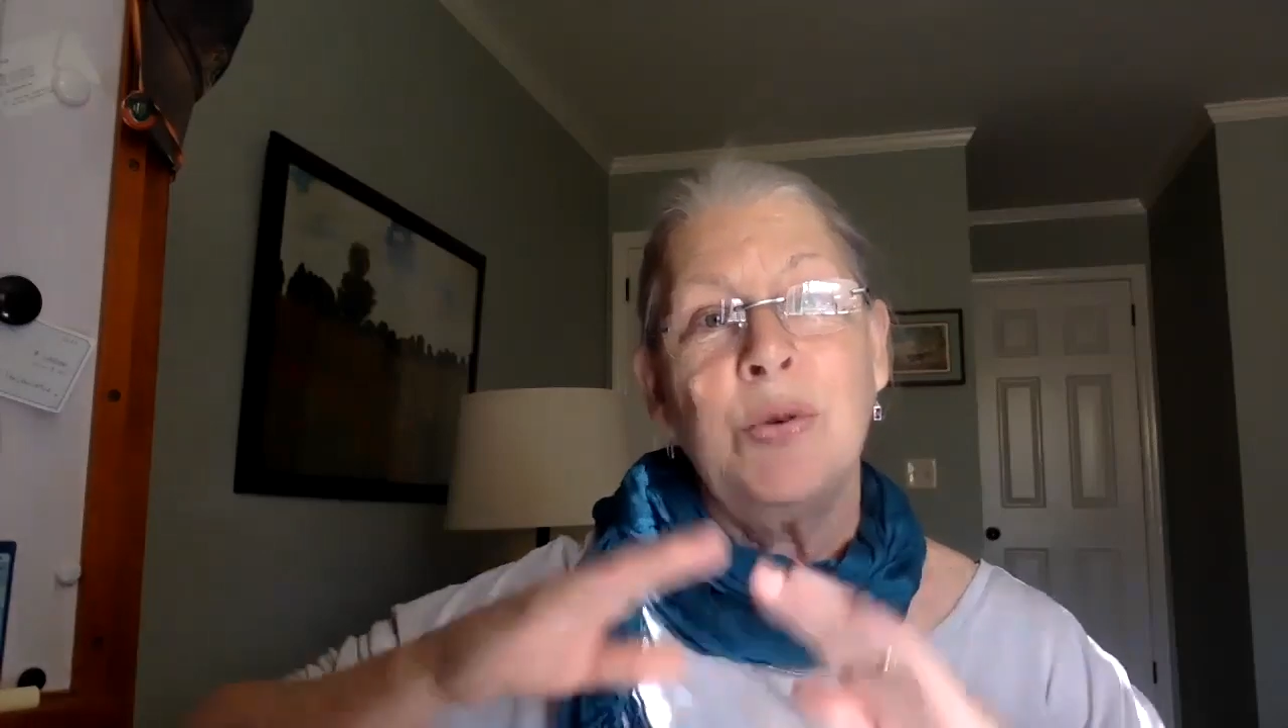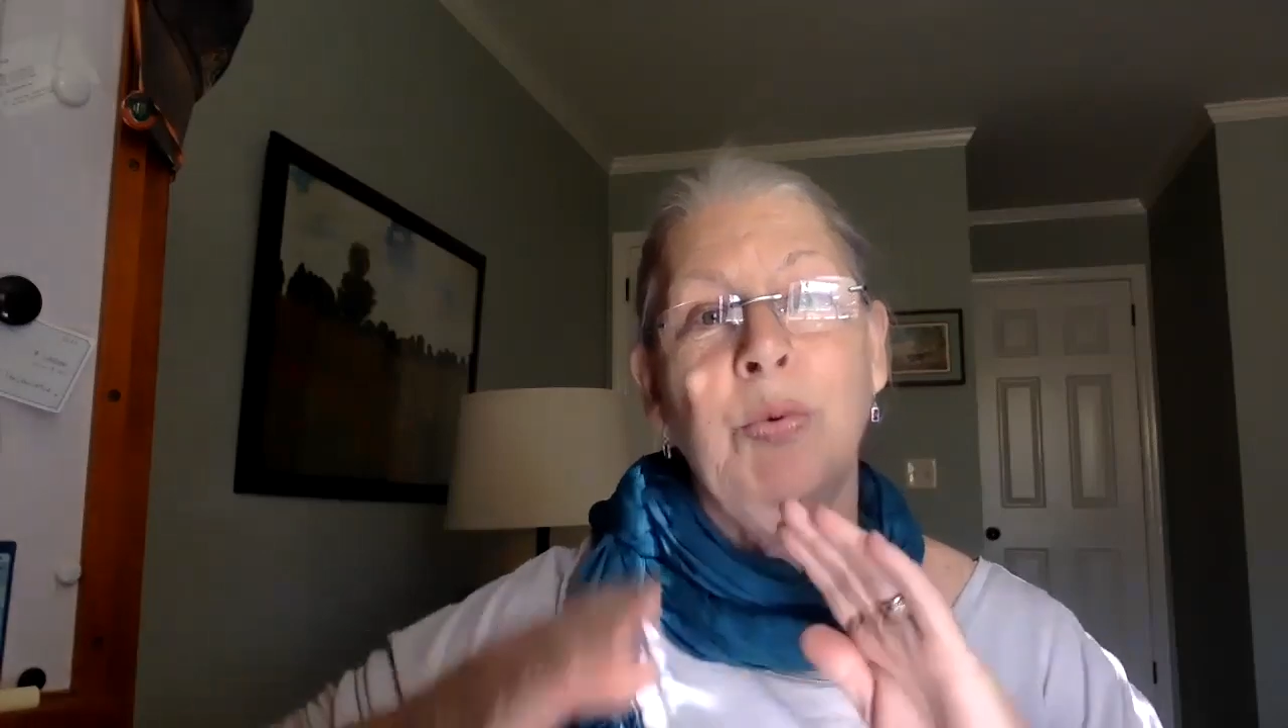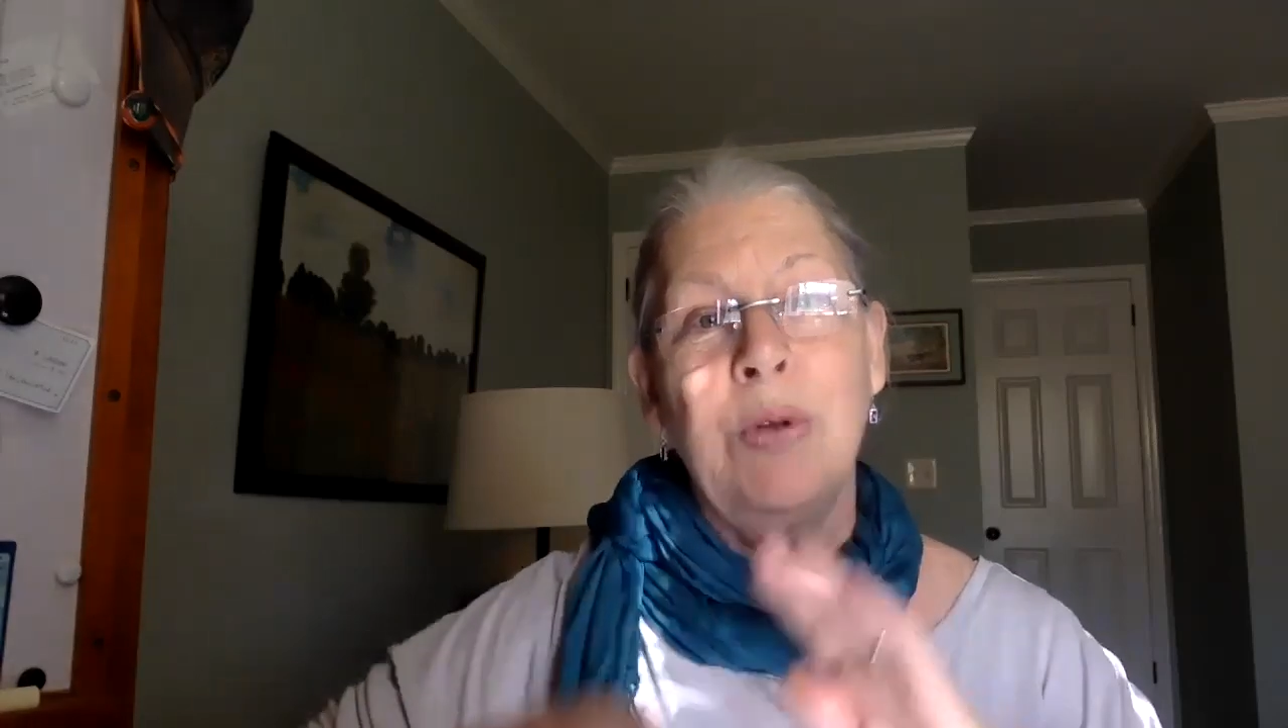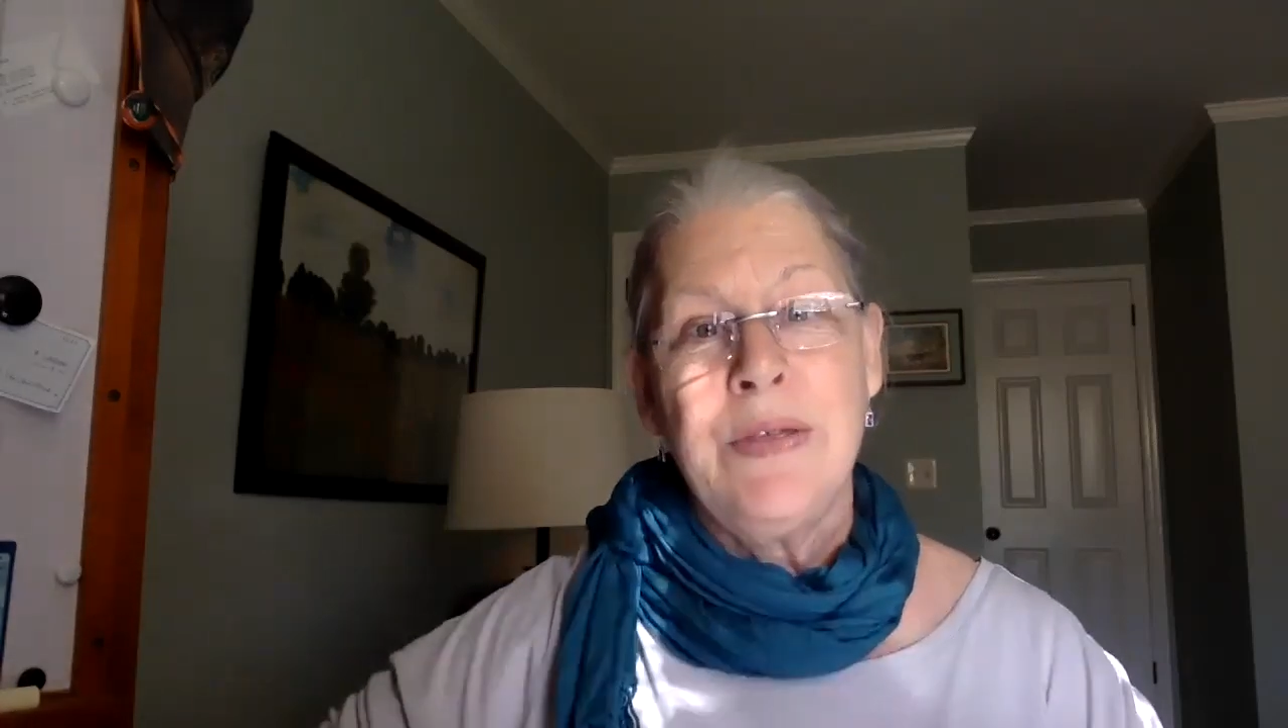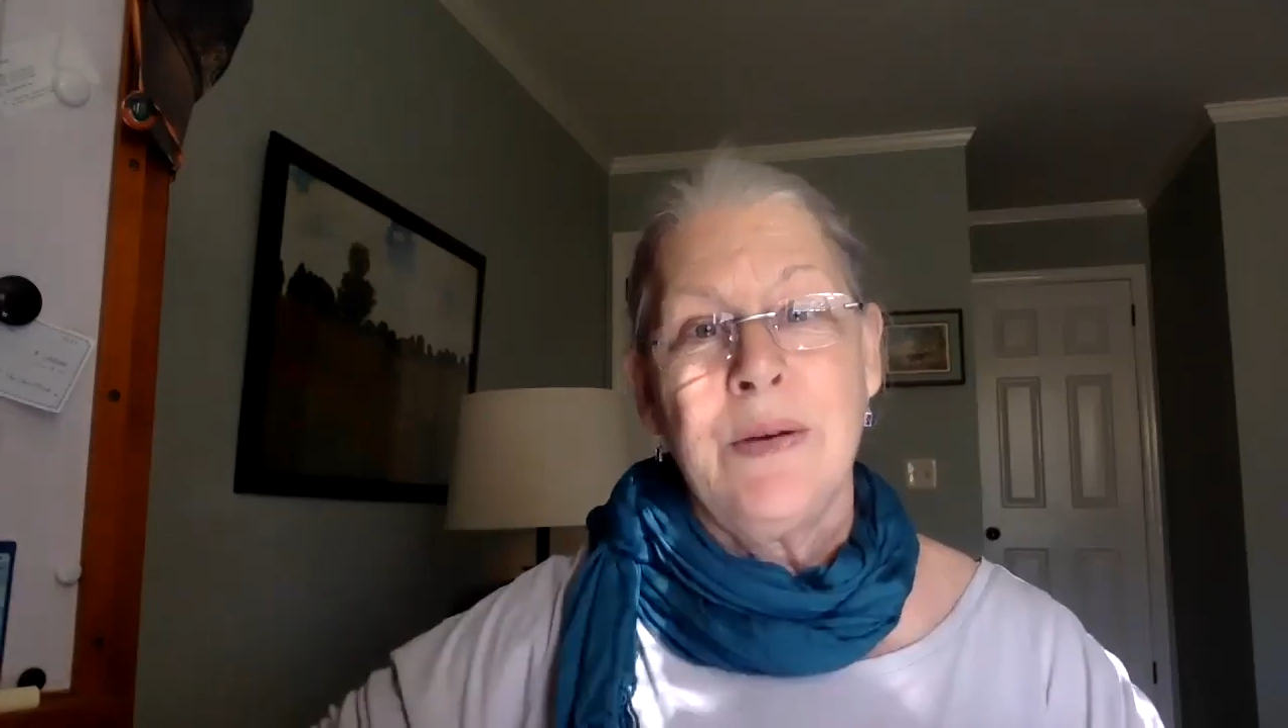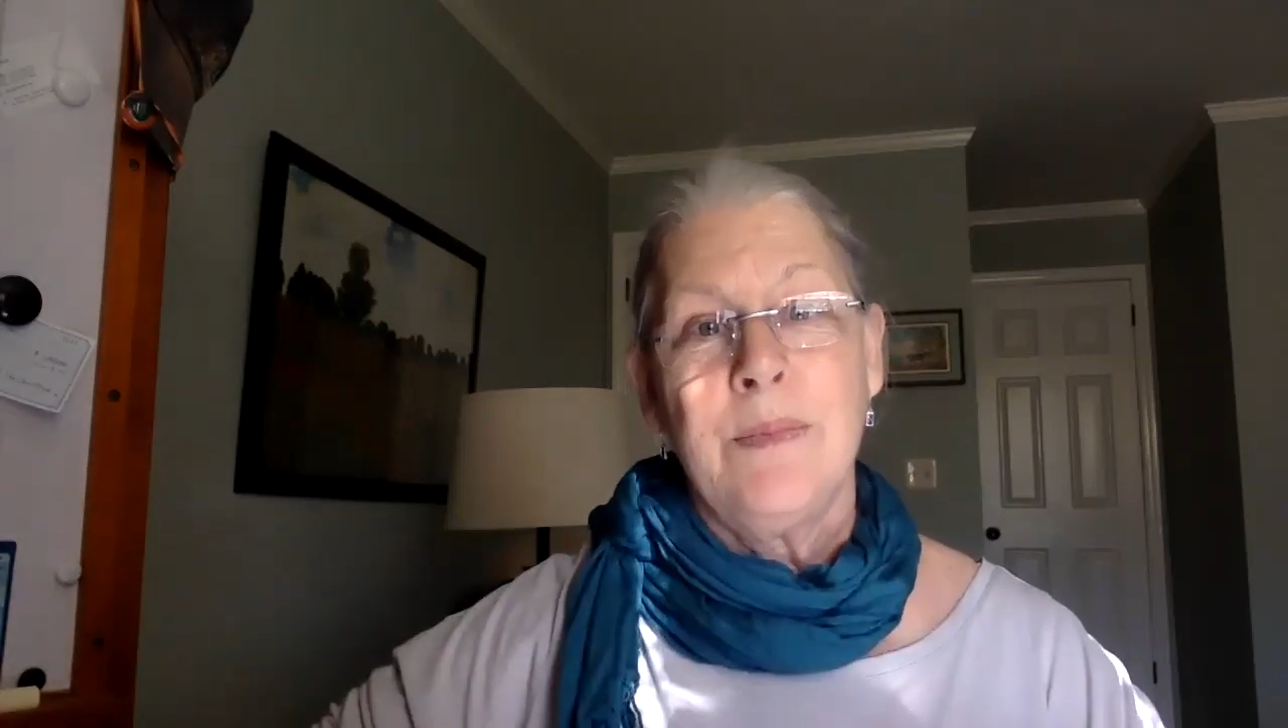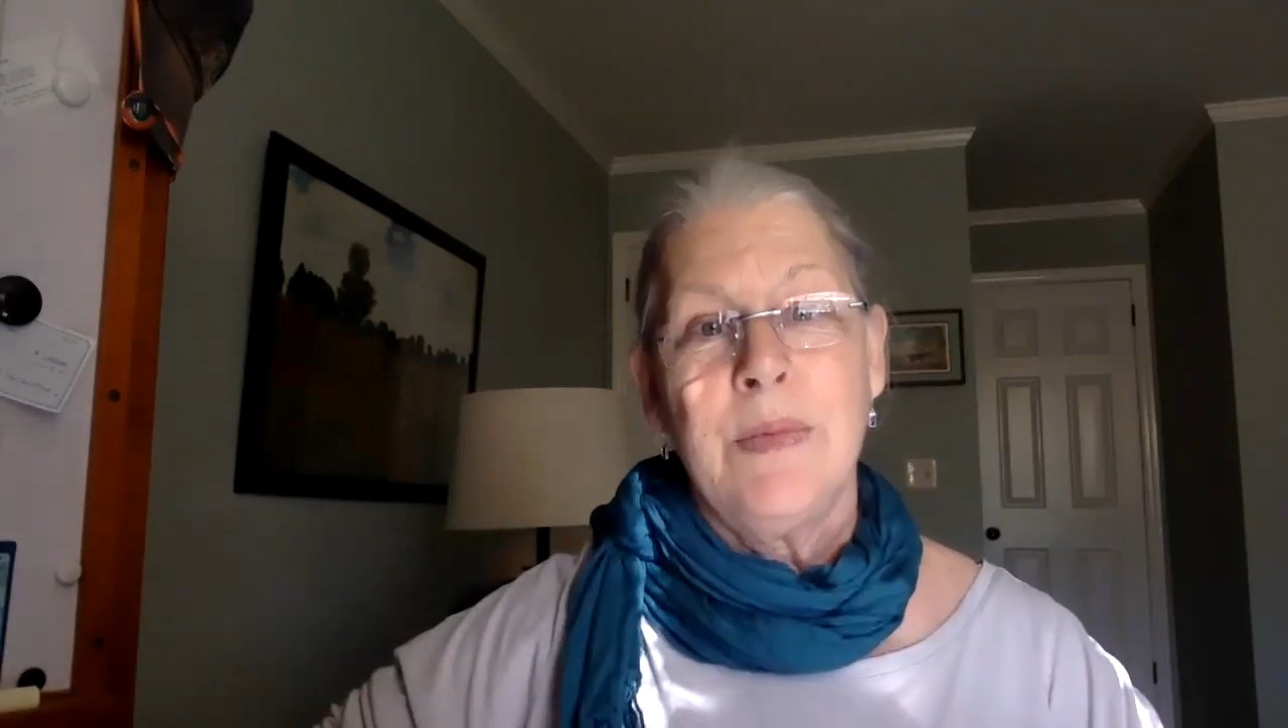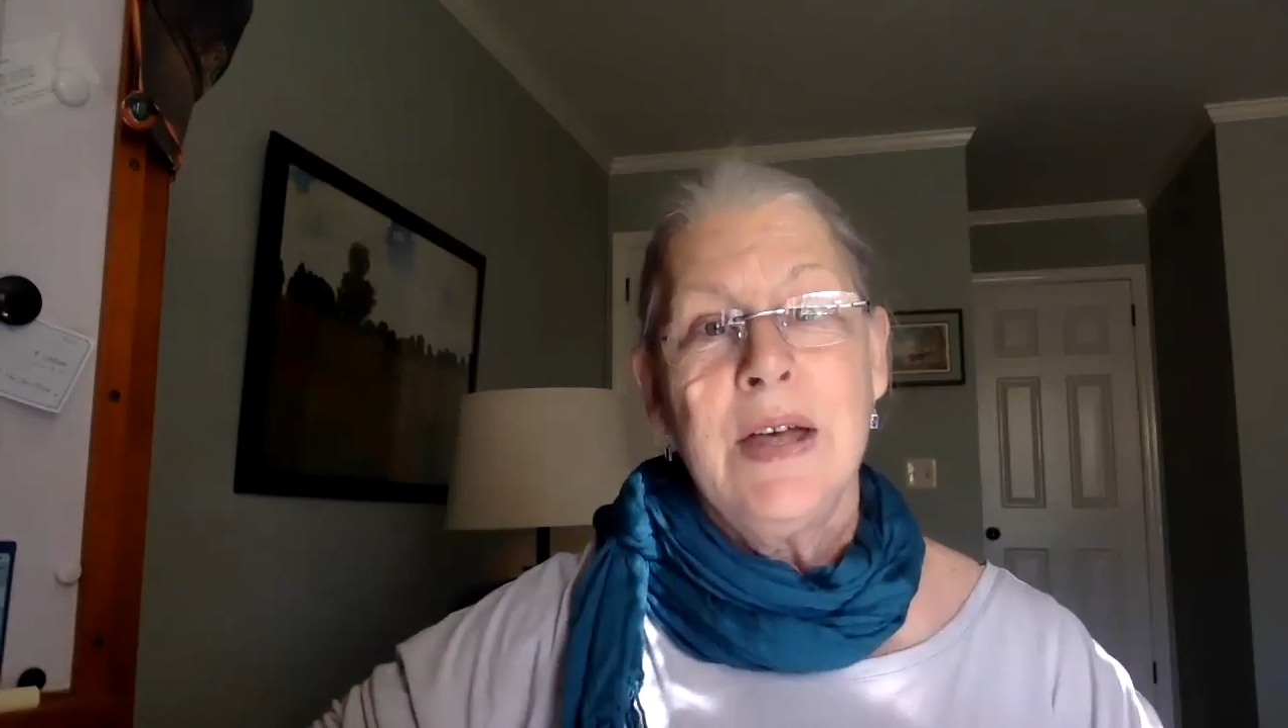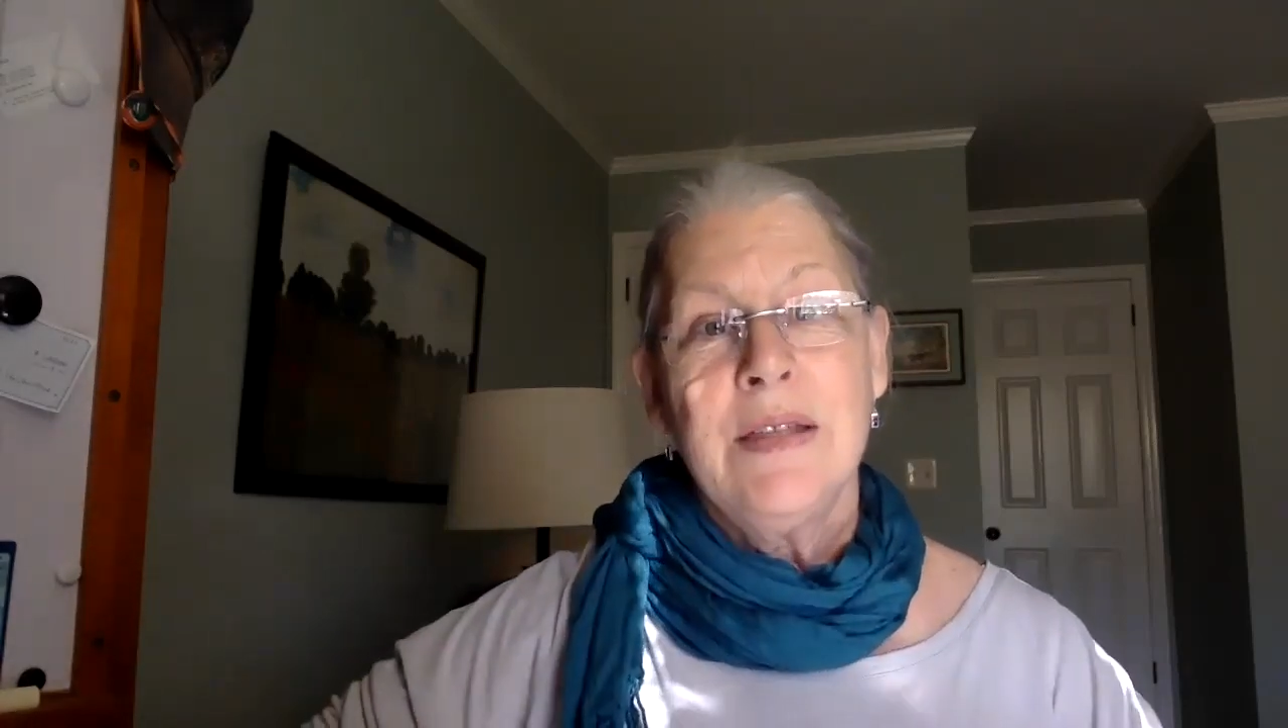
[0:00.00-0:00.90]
rhythm